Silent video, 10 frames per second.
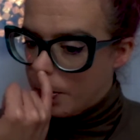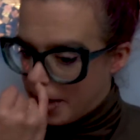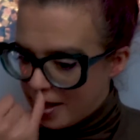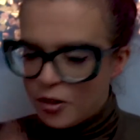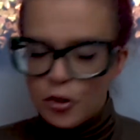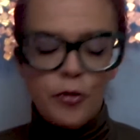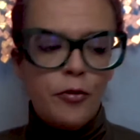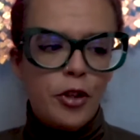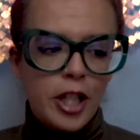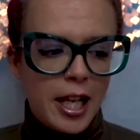partner. Don't
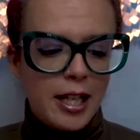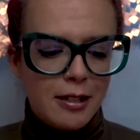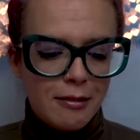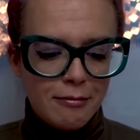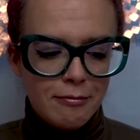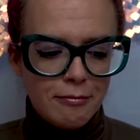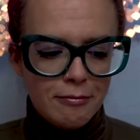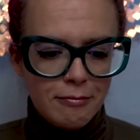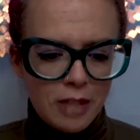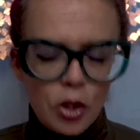forget
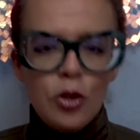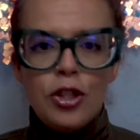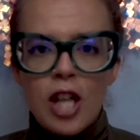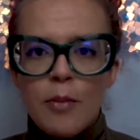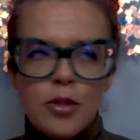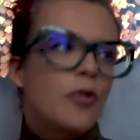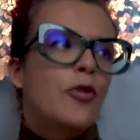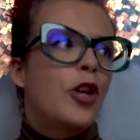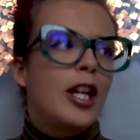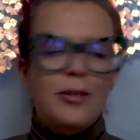the good times. Don't
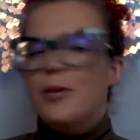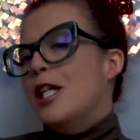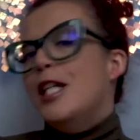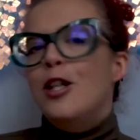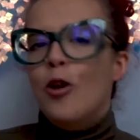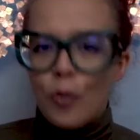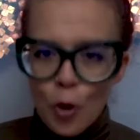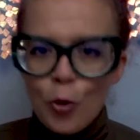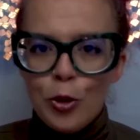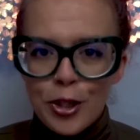forget the beginning of
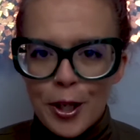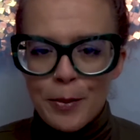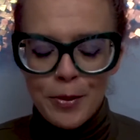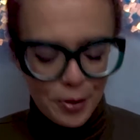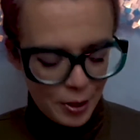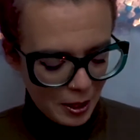all the times.